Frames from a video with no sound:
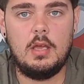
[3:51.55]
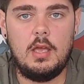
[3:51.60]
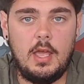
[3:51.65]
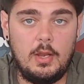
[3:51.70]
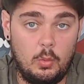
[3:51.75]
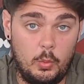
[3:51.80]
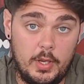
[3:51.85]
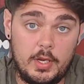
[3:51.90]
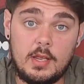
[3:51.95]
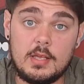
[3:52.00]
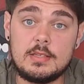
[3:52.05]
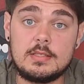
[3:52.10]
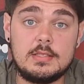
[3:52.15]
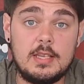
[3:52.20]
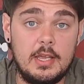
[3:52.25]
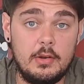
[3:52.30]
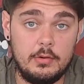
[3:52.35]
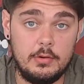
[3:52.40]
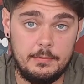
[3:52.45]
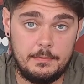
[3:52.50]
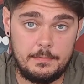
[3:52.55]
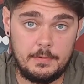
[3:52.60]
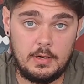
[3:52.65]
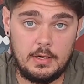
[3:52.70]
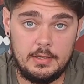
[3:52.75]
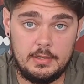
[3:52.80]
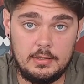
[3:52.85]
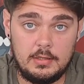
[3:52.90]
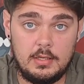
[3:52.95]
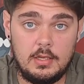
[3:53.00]
And when I say
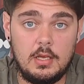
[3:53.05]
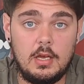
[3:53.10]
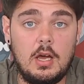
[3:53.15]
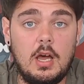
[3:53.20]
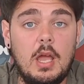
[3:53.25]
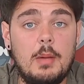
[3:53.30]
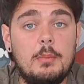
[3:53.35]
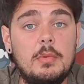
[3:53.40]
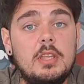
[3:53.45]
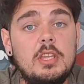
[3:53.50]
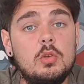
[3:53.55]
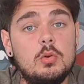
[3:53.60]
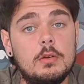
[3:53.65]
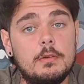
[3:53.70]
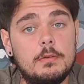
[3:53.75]
refine, I mean you have